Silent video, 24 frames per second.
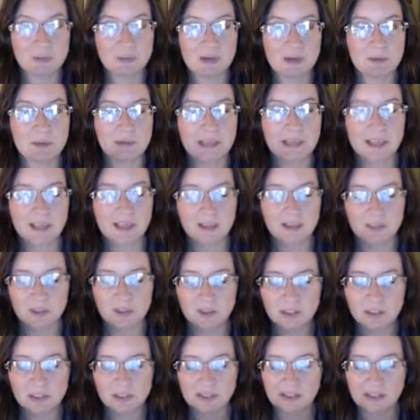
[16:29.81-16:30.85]
but I'm going to have you
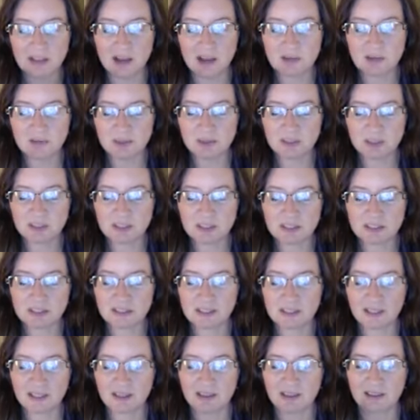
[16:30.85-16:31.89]
just stop for just a
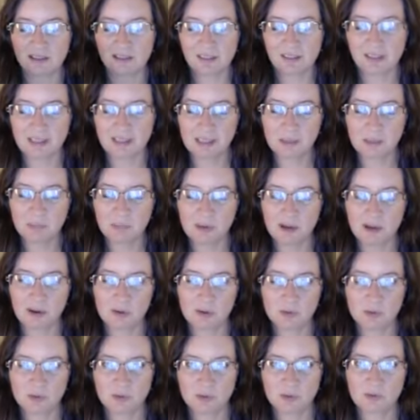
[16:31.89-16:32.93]
second and think
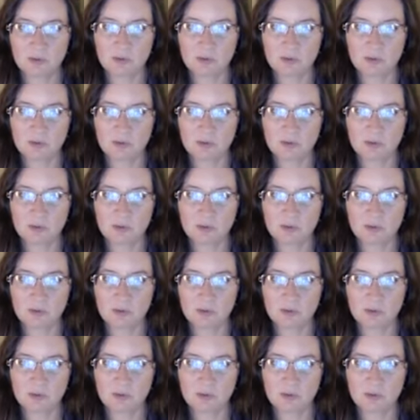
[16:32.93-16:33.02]
about,